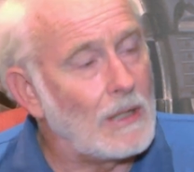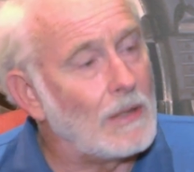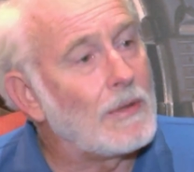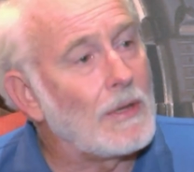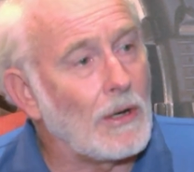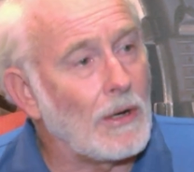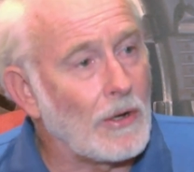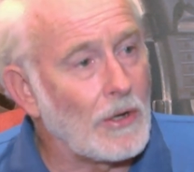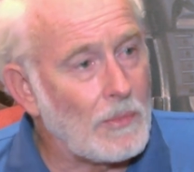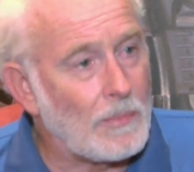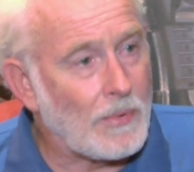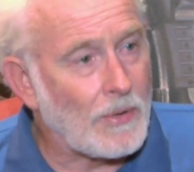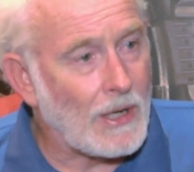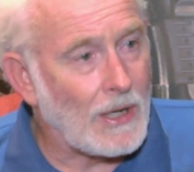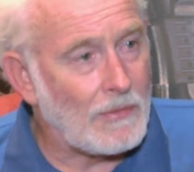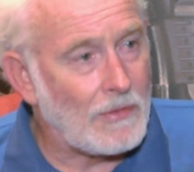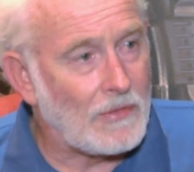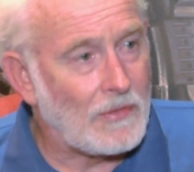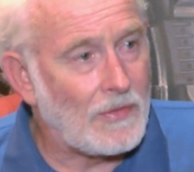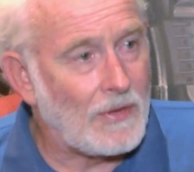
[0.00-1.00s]
They are a
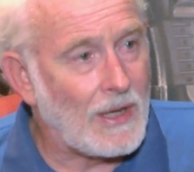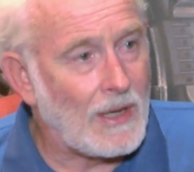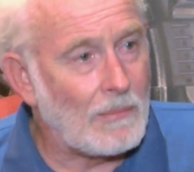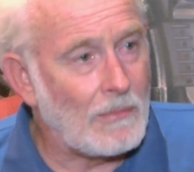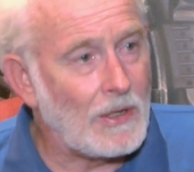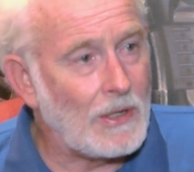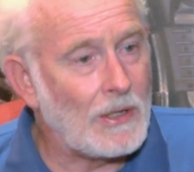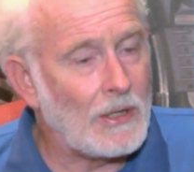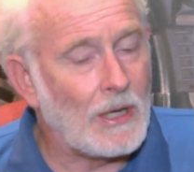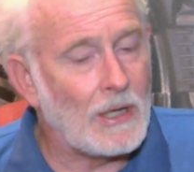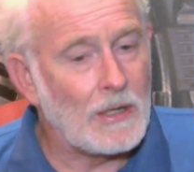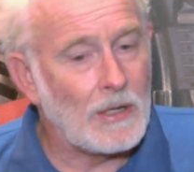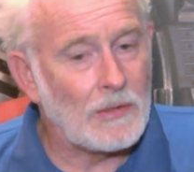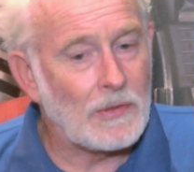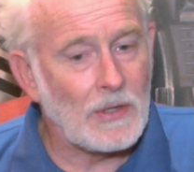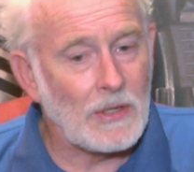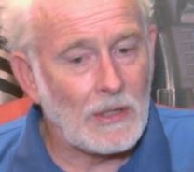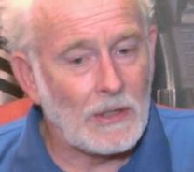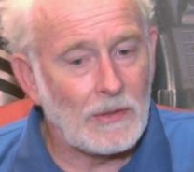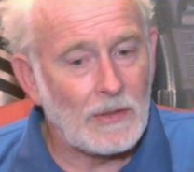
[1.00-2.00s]
private family, and I
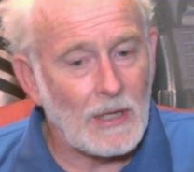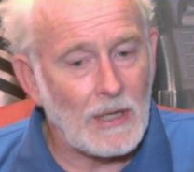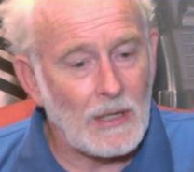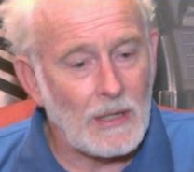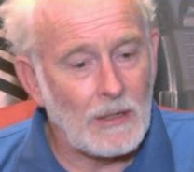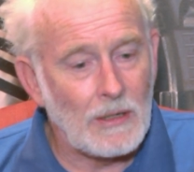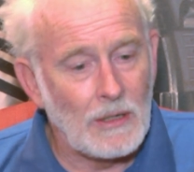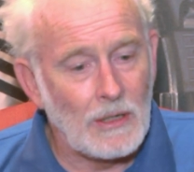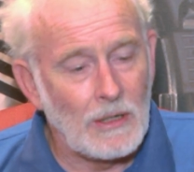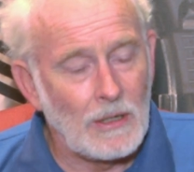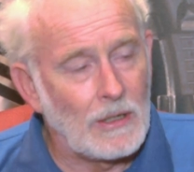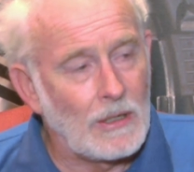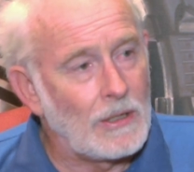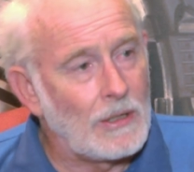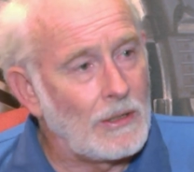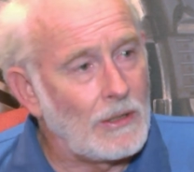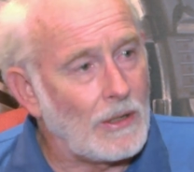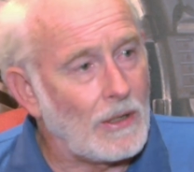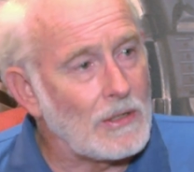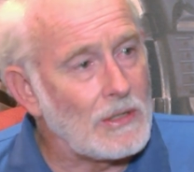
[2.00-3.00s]
think they
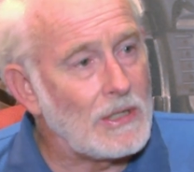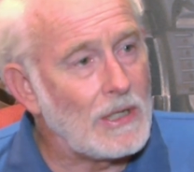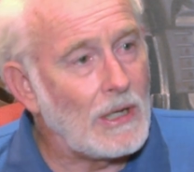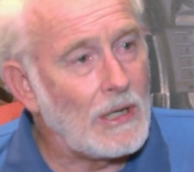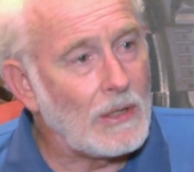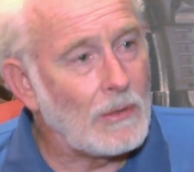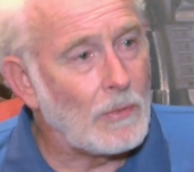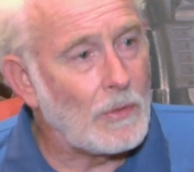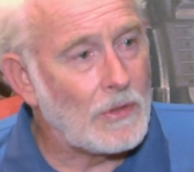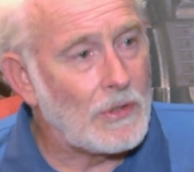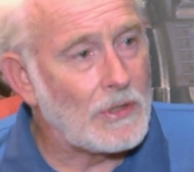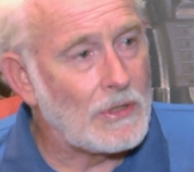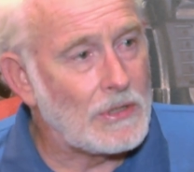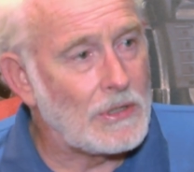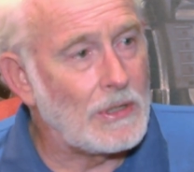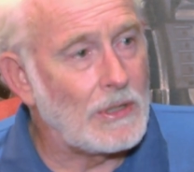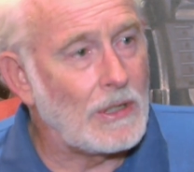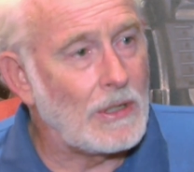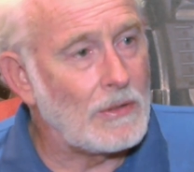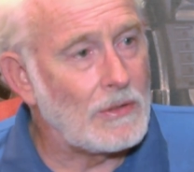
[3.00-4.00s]
are dealing with
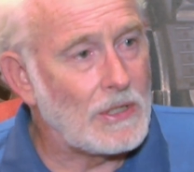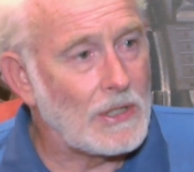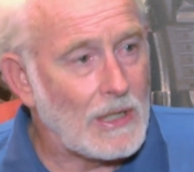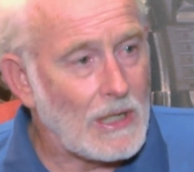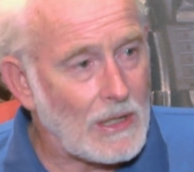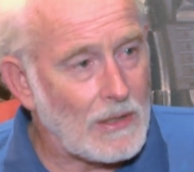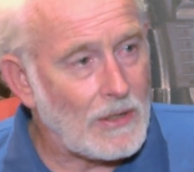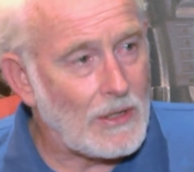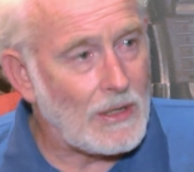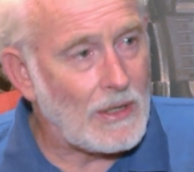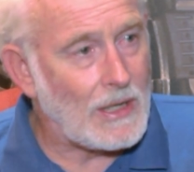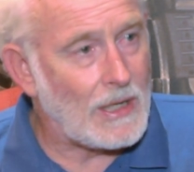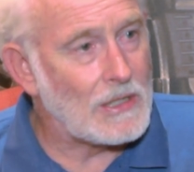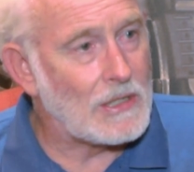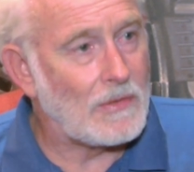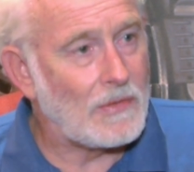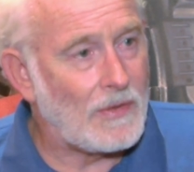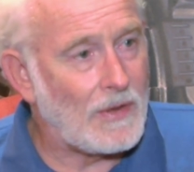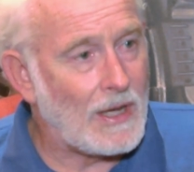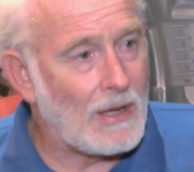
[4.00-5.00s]
it, you know, together
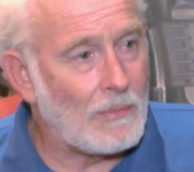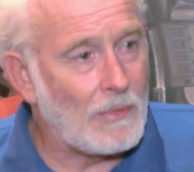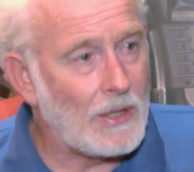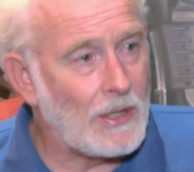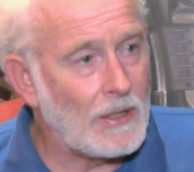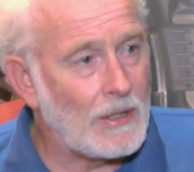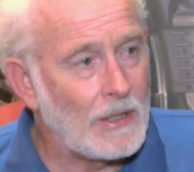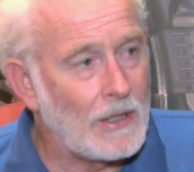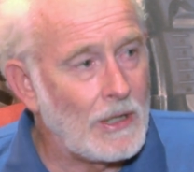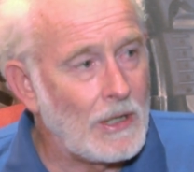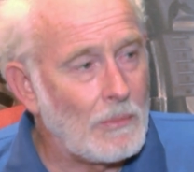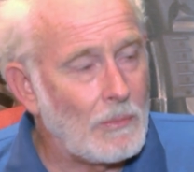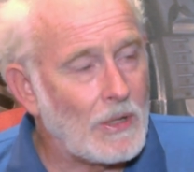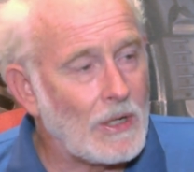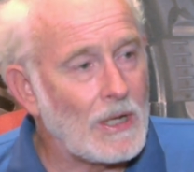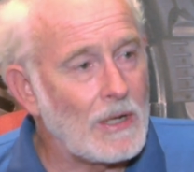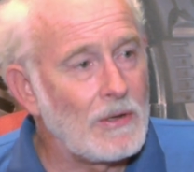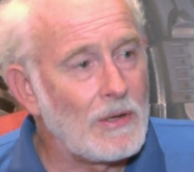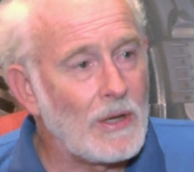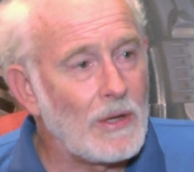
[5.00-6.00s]
as a family.
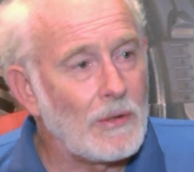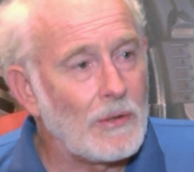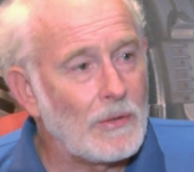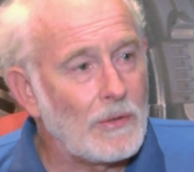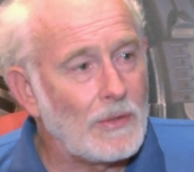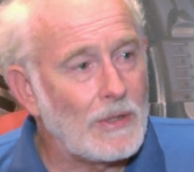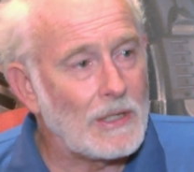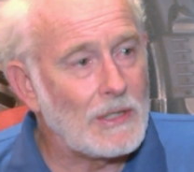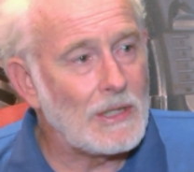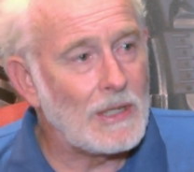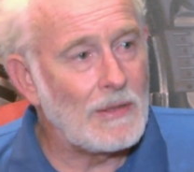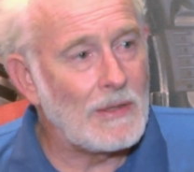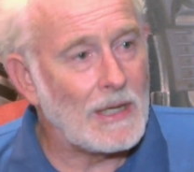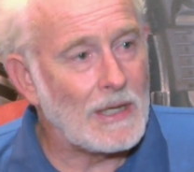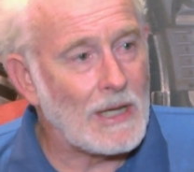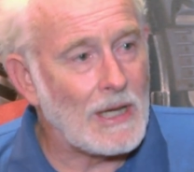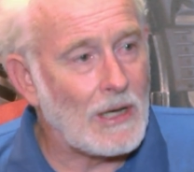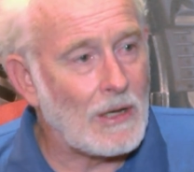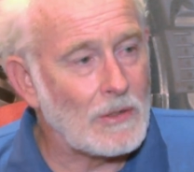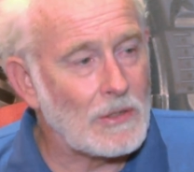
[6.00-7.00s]
But I know that in
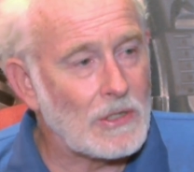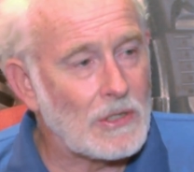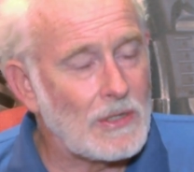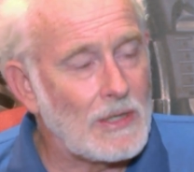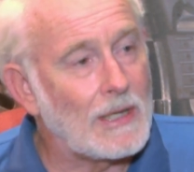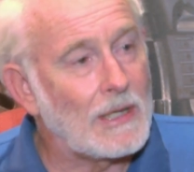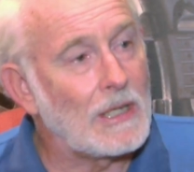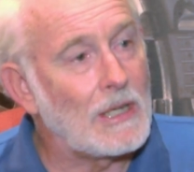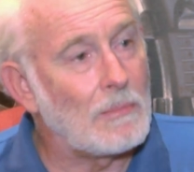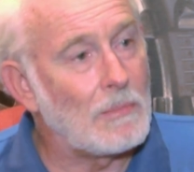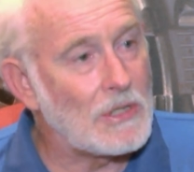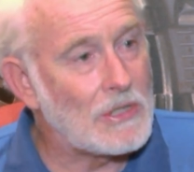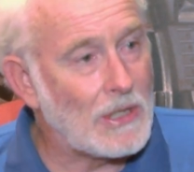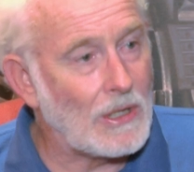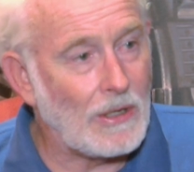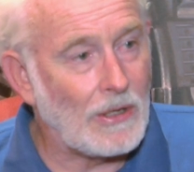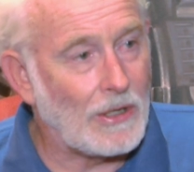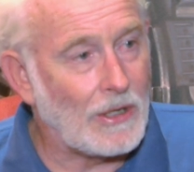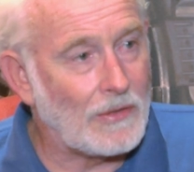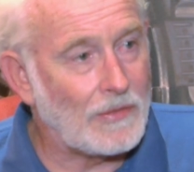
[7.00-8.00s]
that house, they're going to miss
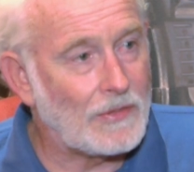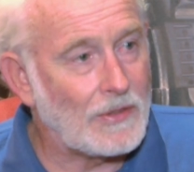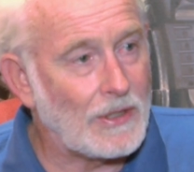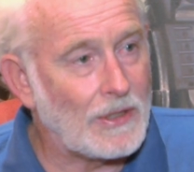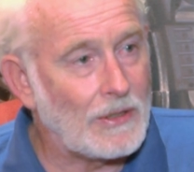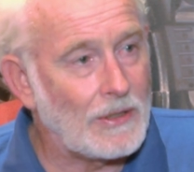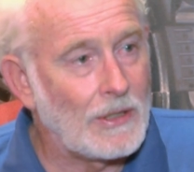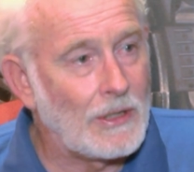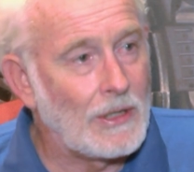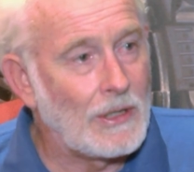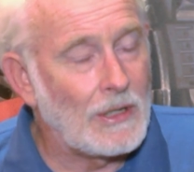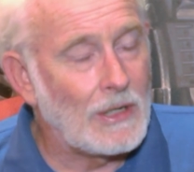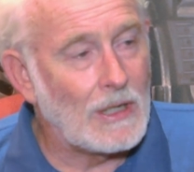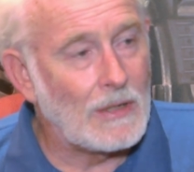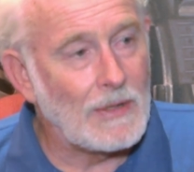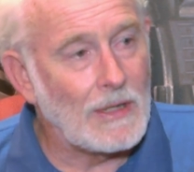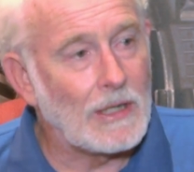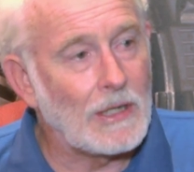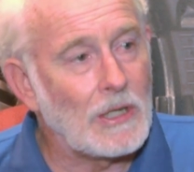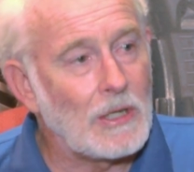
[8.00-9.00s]
her laughter,
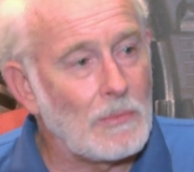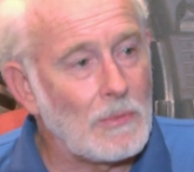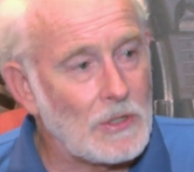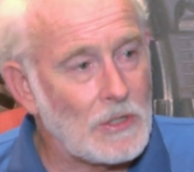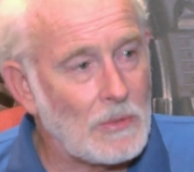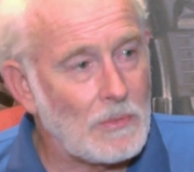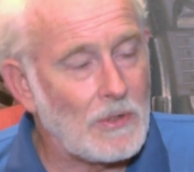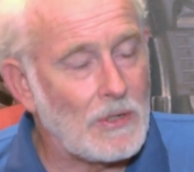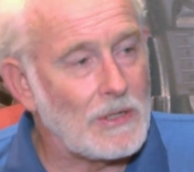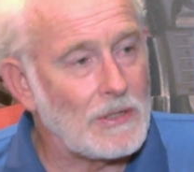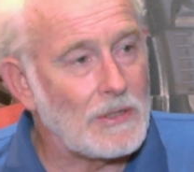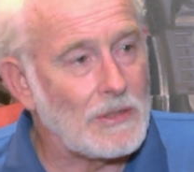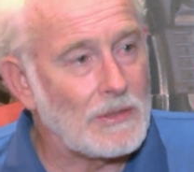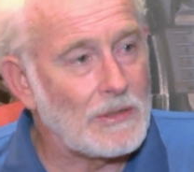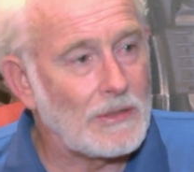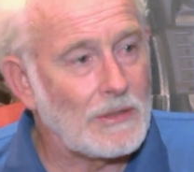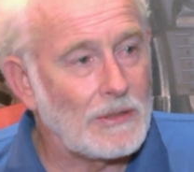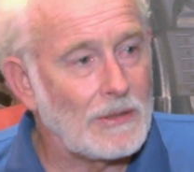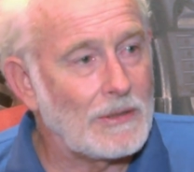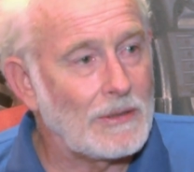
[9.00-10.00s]
and they're going to miss her
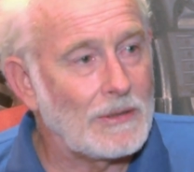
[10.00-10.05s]
presence.